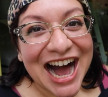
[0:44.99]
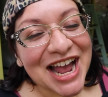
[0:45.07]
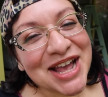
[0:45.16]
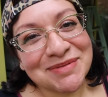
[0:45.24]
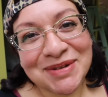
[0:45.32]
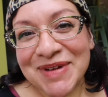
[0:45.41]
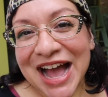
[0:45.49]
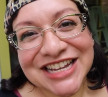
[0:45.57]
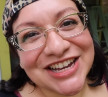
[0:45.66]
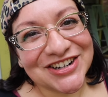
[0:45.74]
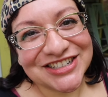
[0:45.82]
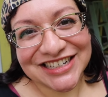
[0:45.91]
I am a
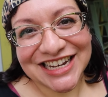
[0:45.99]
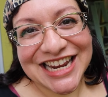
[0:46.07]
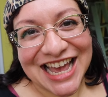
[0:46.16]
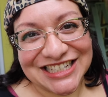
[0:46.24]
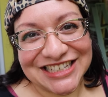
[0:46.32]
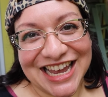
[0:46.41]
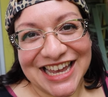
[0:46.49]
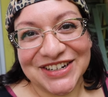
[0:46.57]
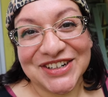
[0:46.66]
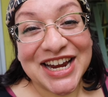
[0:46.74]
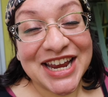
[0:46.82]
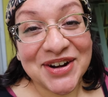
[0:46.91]
backyard chicken
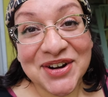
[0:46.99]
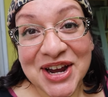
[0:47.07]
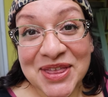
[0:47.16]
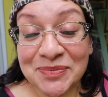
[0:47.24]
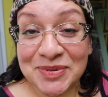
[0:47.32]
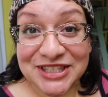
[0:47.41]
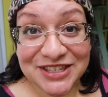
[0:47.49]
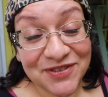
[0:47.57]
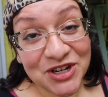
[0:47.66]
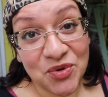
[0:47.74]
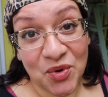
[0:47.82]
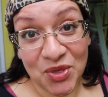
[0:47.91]
educator here in the
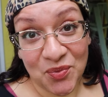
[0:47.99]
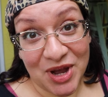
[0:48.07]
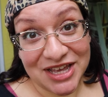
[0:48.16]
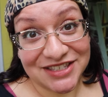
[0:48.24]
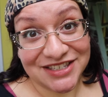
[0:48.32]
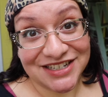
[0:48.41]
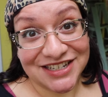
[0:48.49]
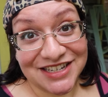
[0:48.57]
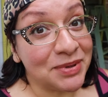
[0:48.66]
Pacific Northwest,